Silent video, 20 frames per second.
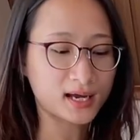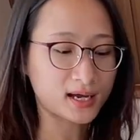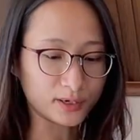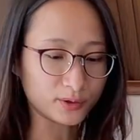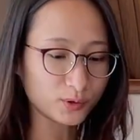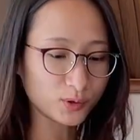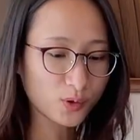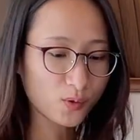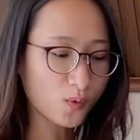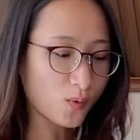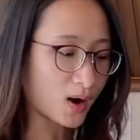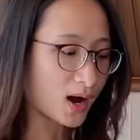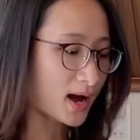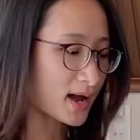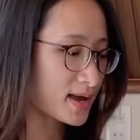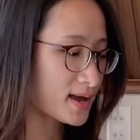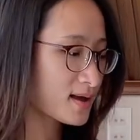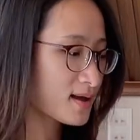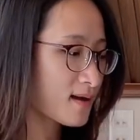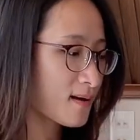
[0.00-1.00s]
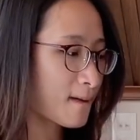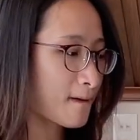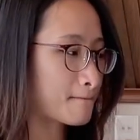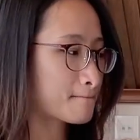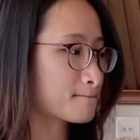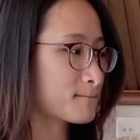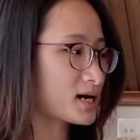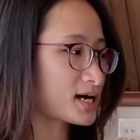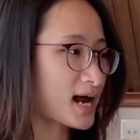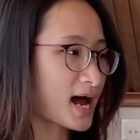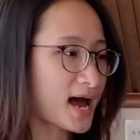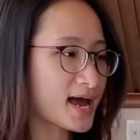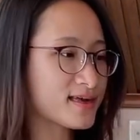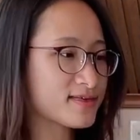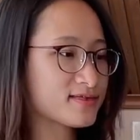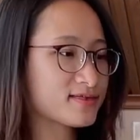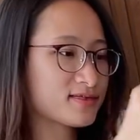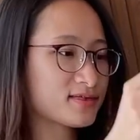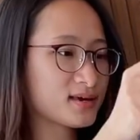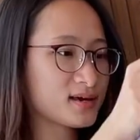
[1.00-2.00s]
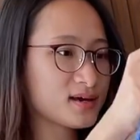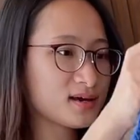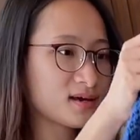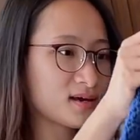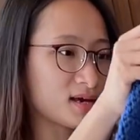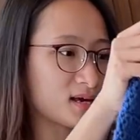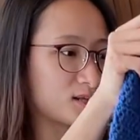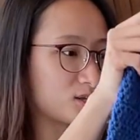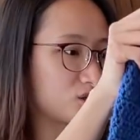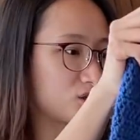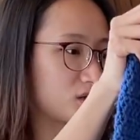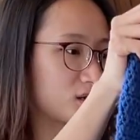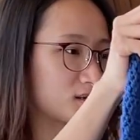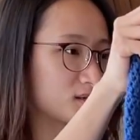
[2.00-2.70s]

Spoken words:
I don't know why, but I think it